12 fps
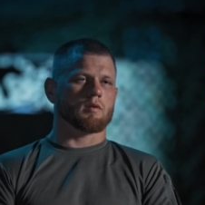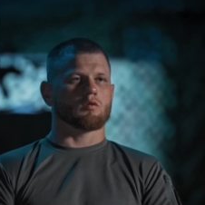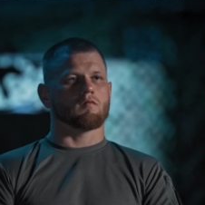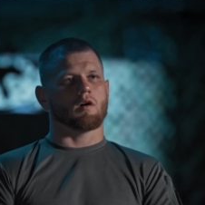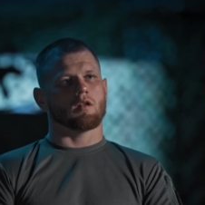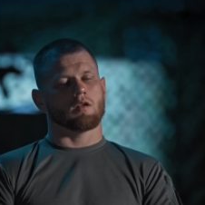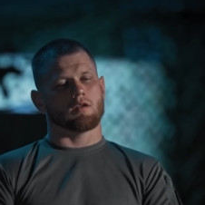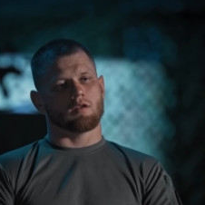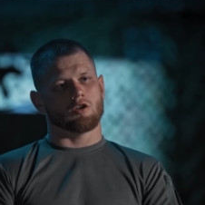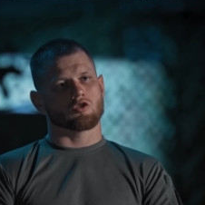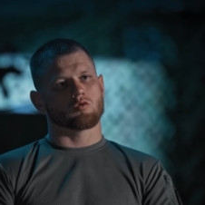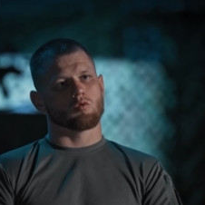we were
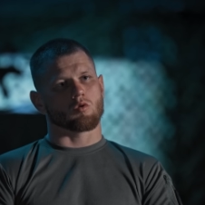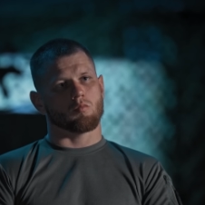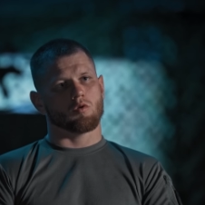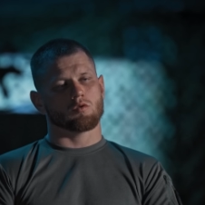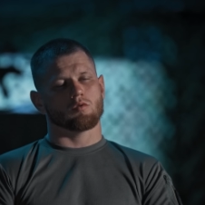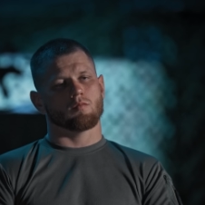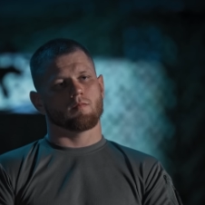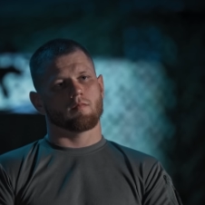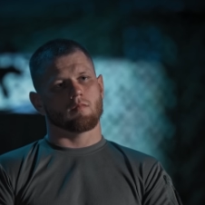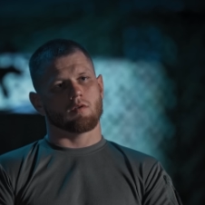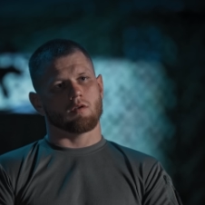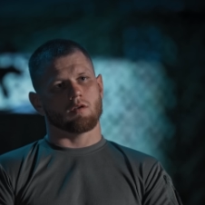planning night work with
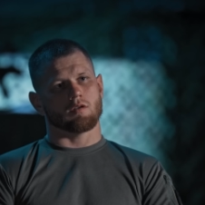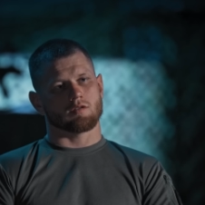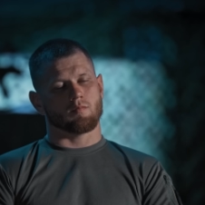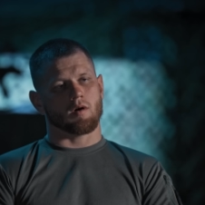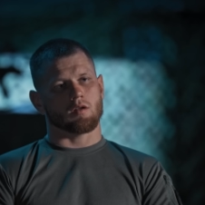Banka.